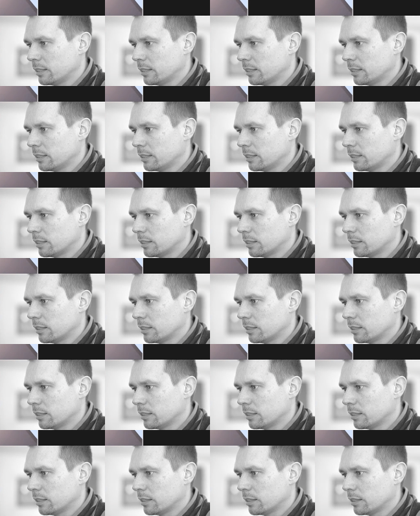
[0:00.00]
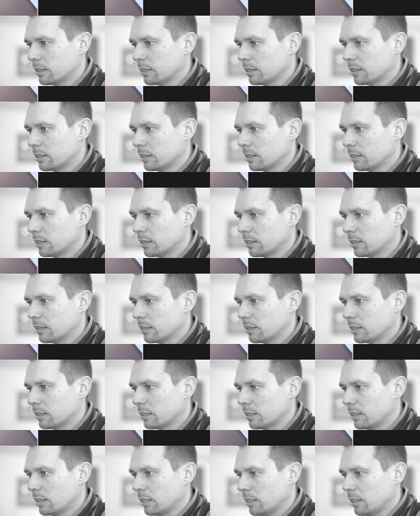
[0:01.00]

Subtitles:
(silence)